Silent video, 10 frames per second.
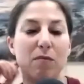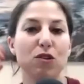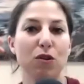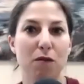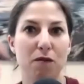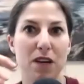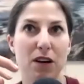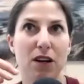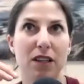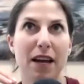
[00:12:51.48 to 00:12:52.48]
sort of
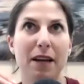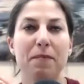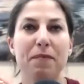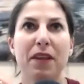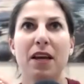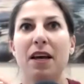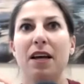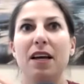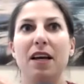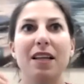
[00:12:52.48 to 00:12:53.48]
fear like
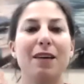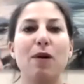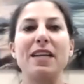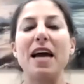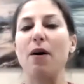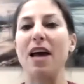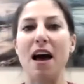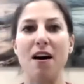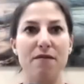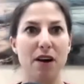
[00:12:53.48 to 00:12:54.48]
like right now i
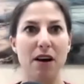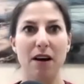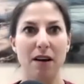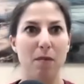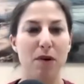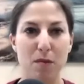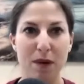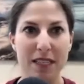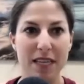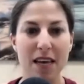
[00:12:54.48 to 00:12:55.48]
have a, a, pretty
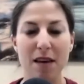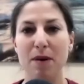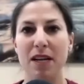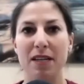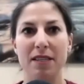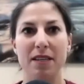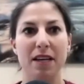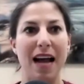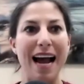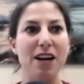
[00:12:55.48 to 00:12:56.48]
big team and it's
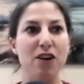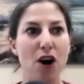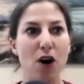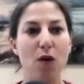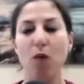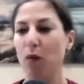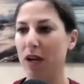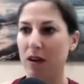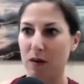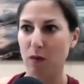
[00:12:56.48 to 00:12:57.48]
like i know
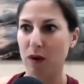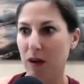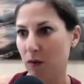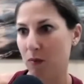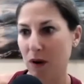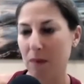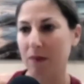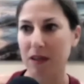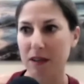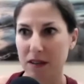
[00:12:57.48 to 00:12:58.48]
we we will
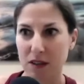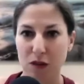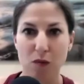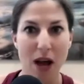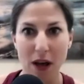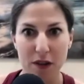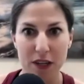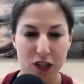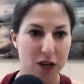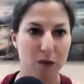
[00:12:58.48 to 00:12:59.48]
probably do well
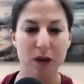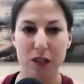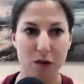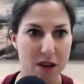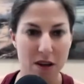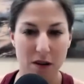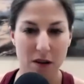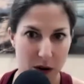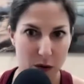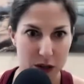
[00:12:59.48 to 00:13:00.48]
this year and we're doing you
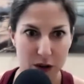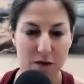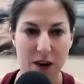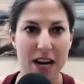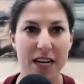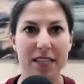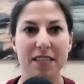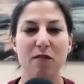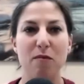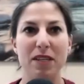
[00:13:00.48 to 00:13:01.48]
know we're doing fine and
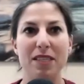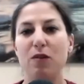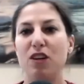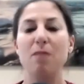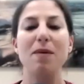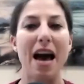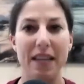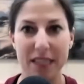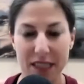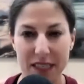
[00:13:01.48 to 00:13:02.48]
stuff but it's like you keep
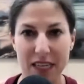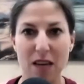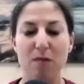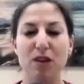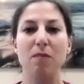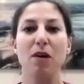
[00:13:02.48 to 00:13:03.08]
adding to the team you keep